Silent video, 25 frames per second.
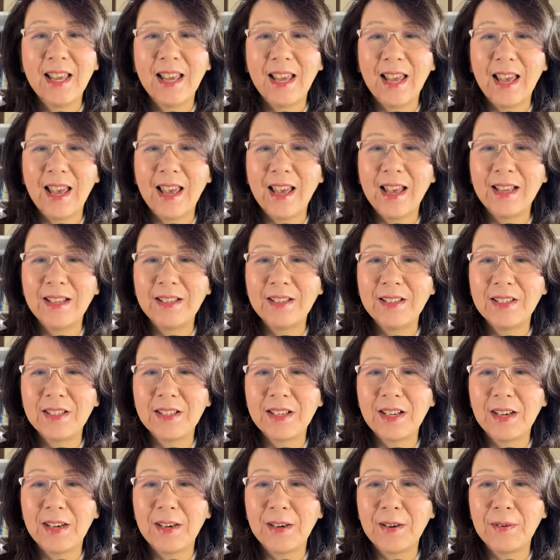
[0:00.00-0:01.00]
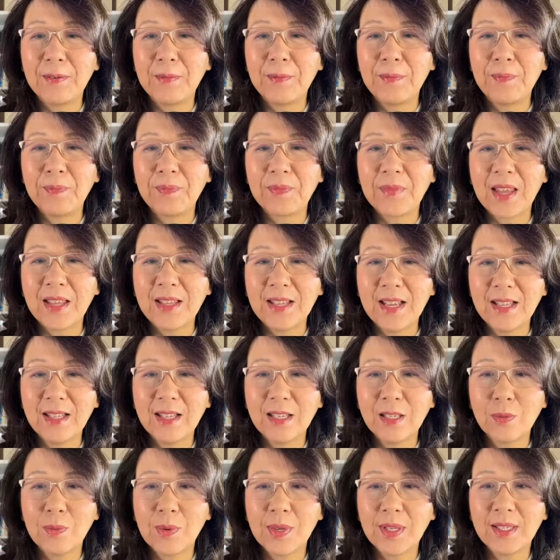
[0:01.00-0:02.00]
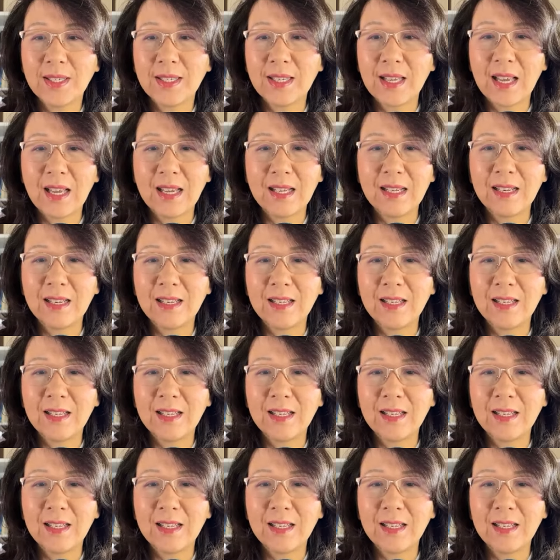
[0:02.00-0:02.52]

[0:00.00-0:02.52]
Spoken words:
And then this one said